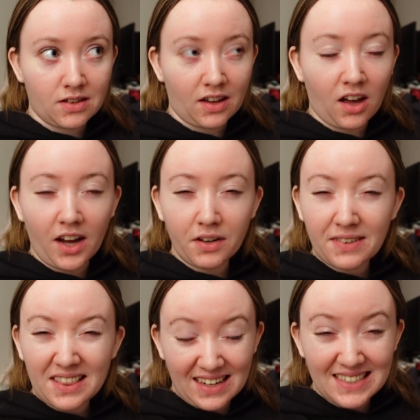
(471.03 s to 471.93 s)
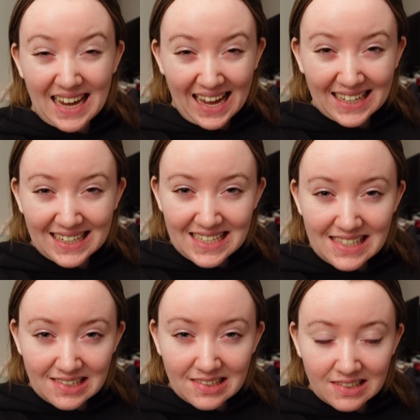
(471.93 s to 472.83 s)
a kind of an
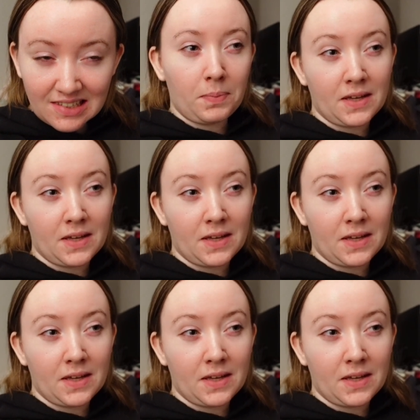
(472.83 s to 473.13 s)
antagonist